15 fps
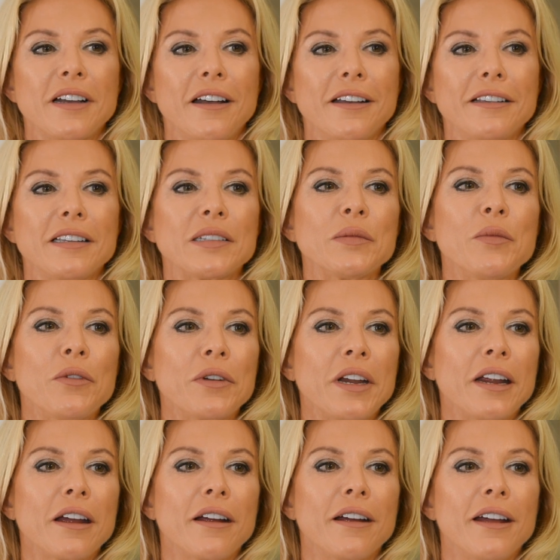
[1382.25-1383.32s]
Like this
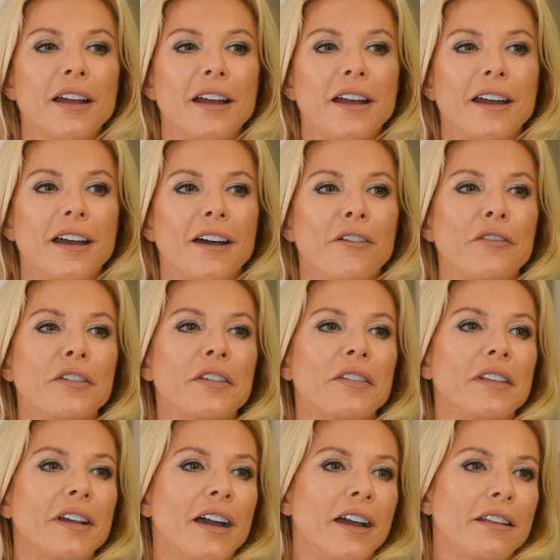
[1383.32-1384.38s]
morning...
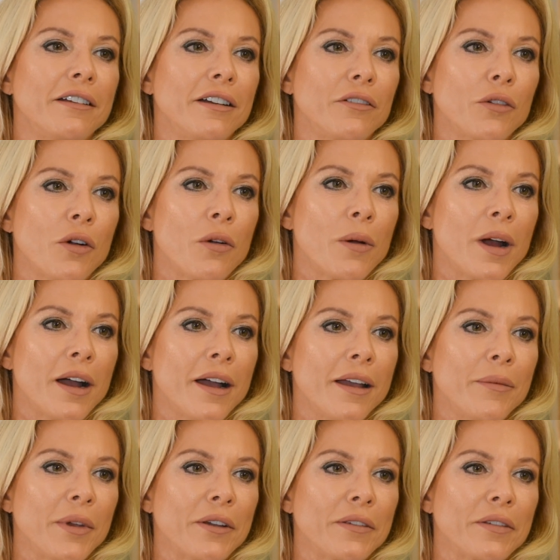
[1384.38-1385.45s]
Obviously, I had a little
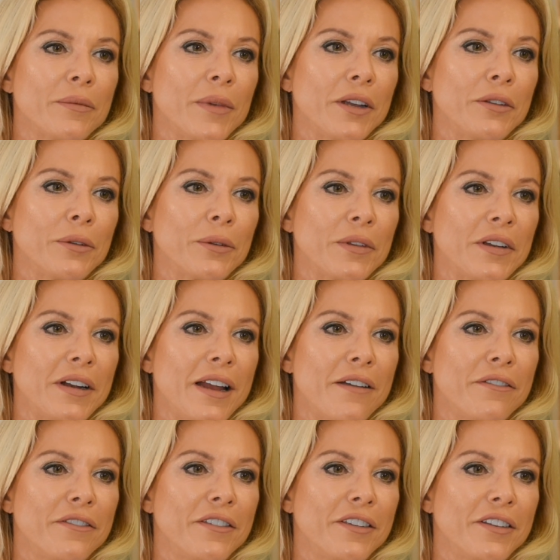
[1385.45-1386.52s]
cry because my daughter
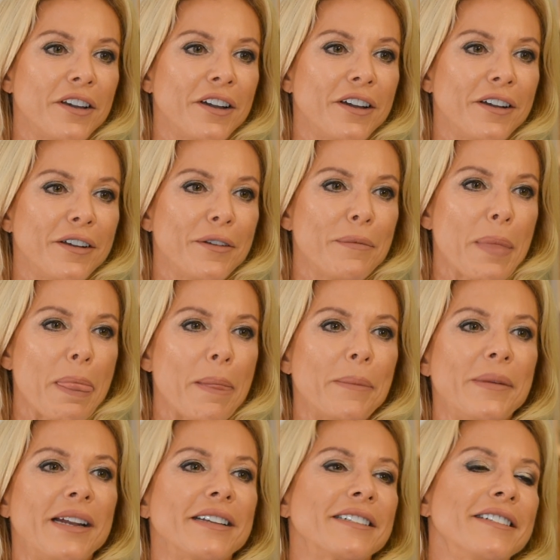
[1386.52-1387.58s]
left
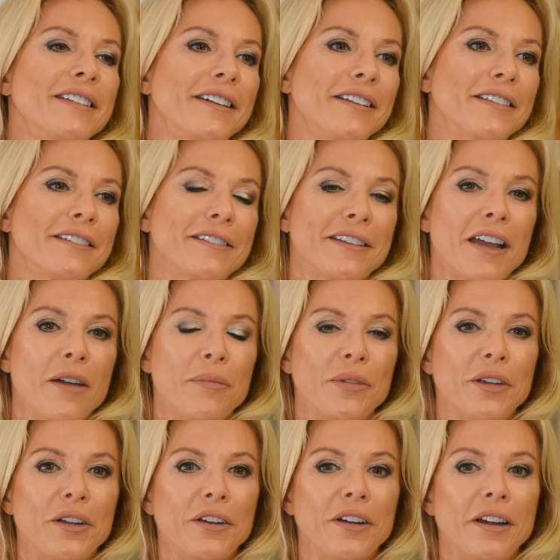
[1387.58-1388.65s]
last night on a
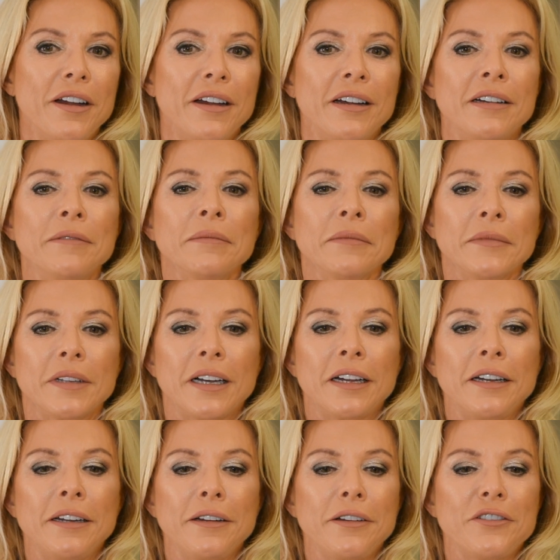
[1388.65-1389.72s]
gap year.
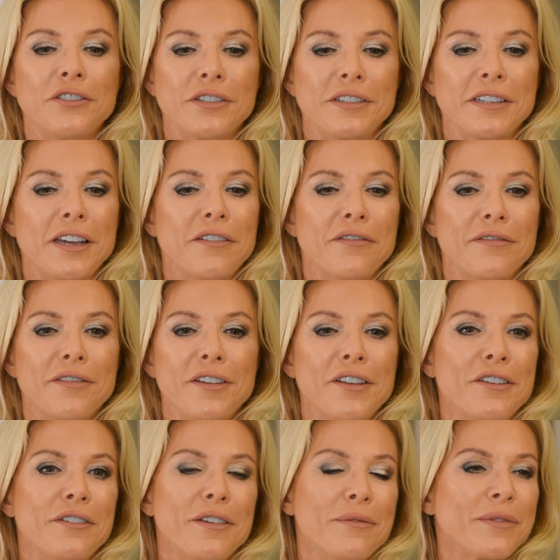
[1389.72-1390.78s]
And he just gave me,
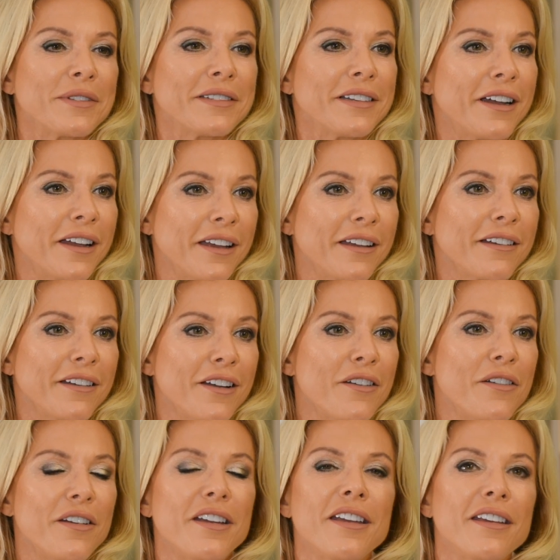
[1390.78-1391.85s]
you know, he was like,
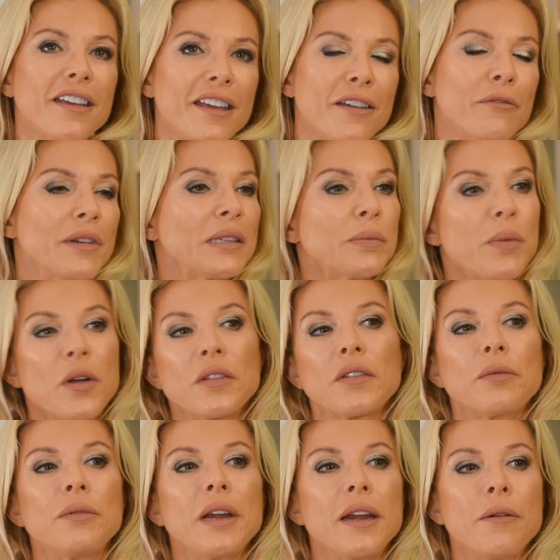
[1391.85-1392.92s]
he
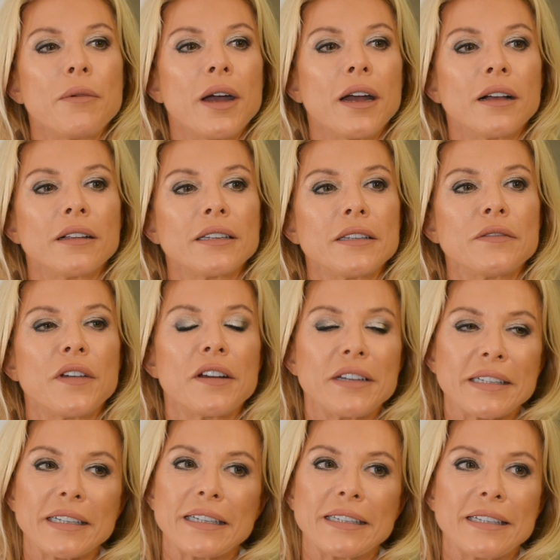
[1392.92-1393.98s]
responds really well. He's
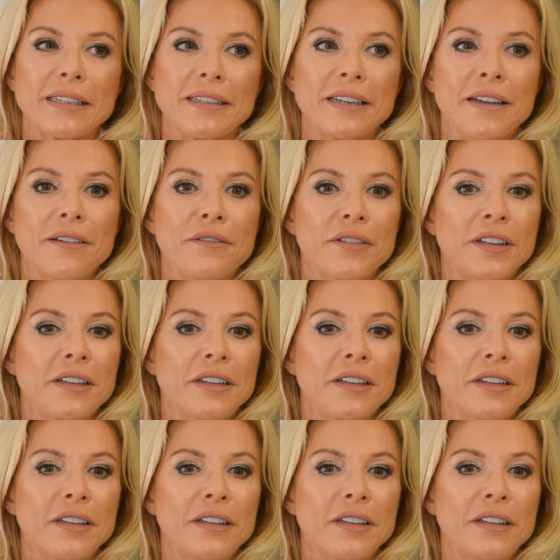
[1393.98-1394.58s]
very sensitive.